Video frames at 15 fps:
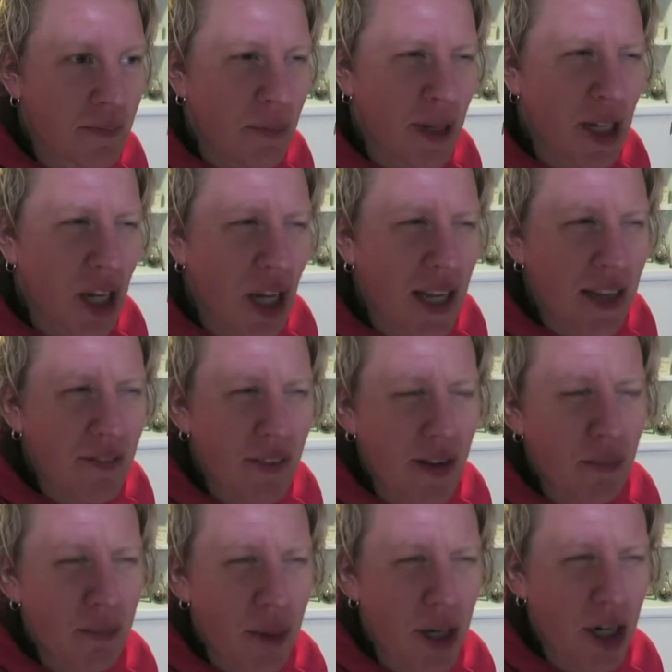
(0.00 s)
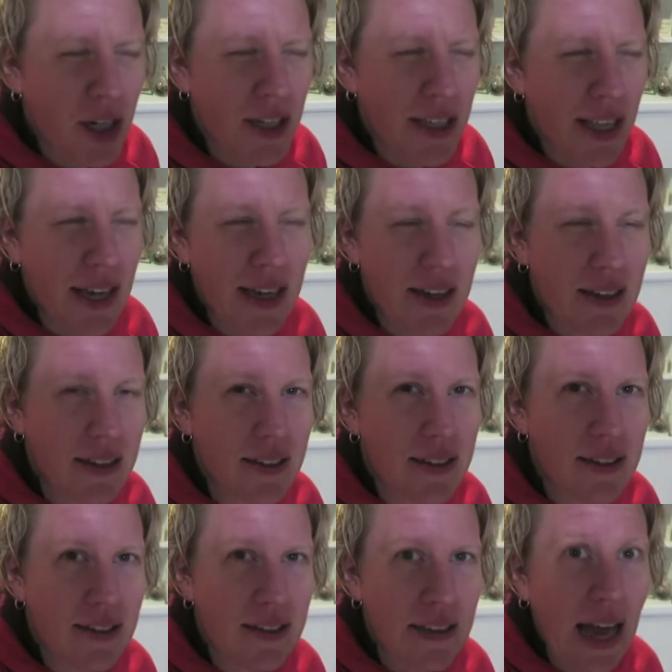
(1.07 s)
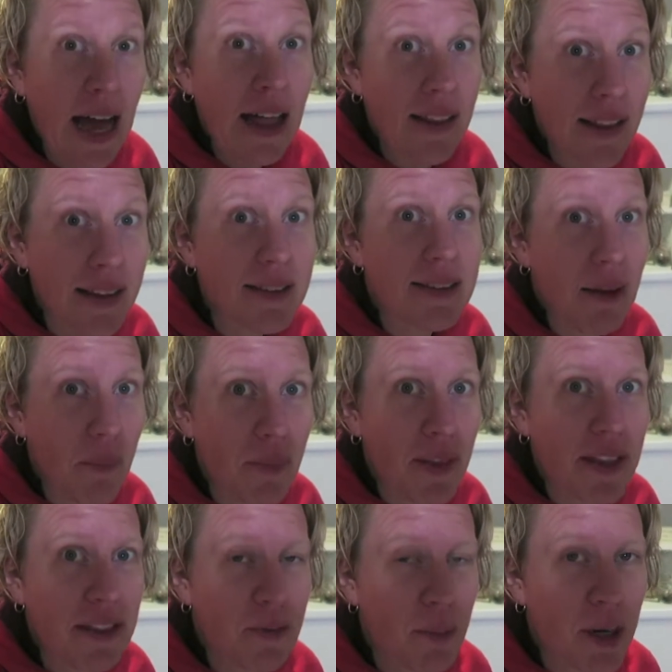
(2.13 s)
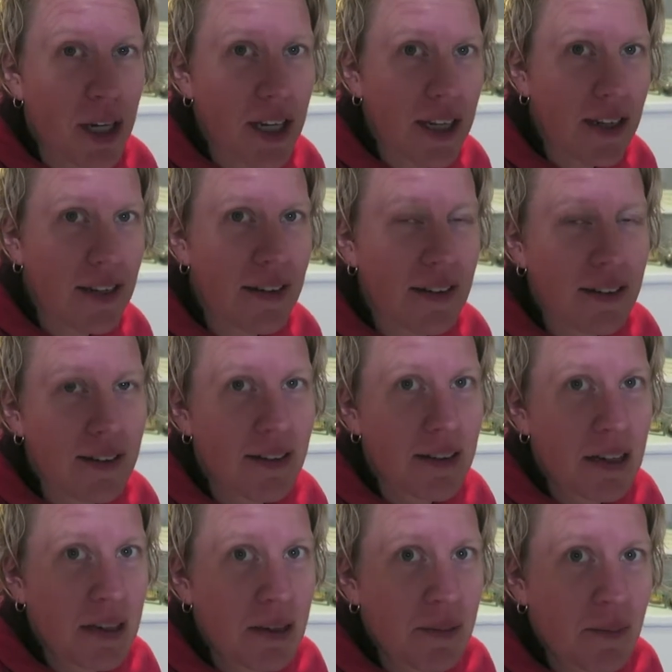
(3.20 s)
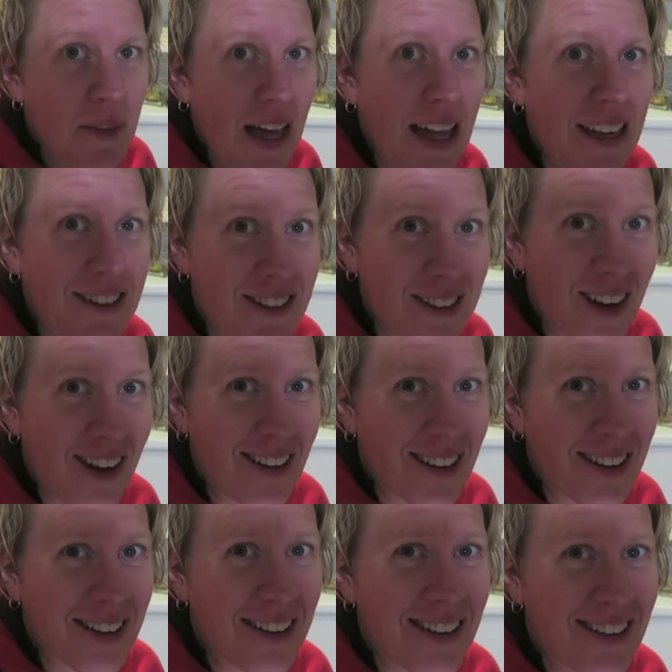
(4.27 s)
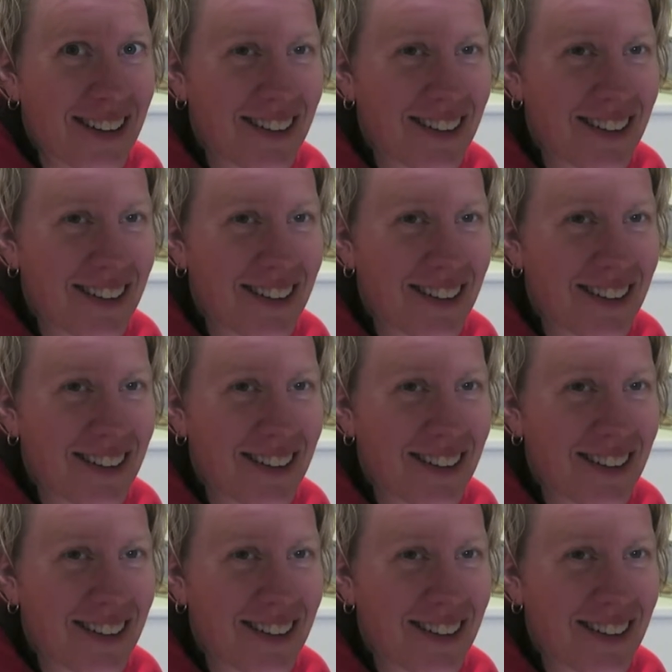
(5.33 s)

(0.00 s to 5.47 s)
But not even a burn like, yeah, like something's burning and it's not good.